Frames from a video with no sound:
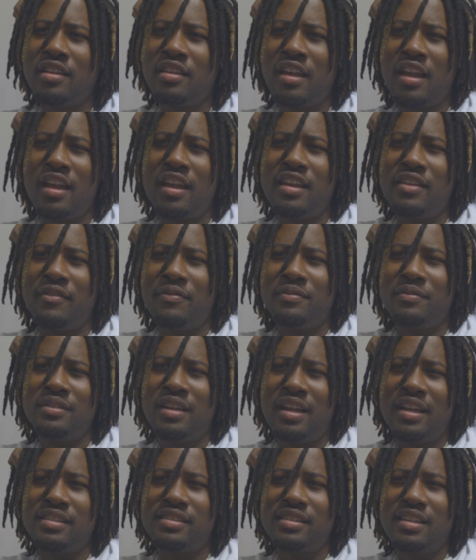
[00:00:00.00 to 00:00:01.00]
I ain't I
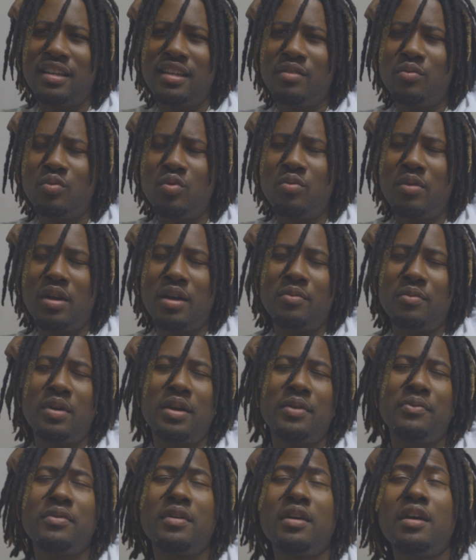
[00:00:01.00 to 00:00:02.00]
ain't signed. Why
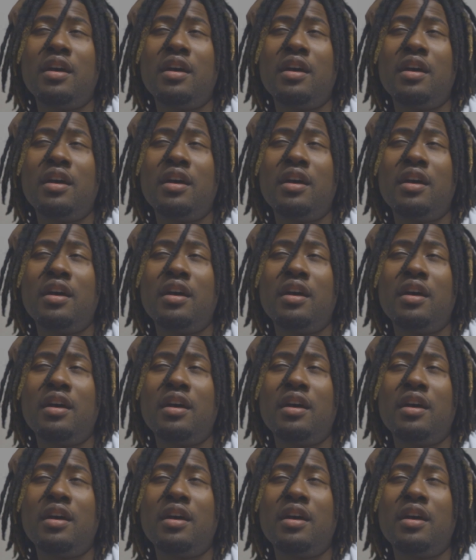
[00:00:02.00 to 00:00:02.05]
why?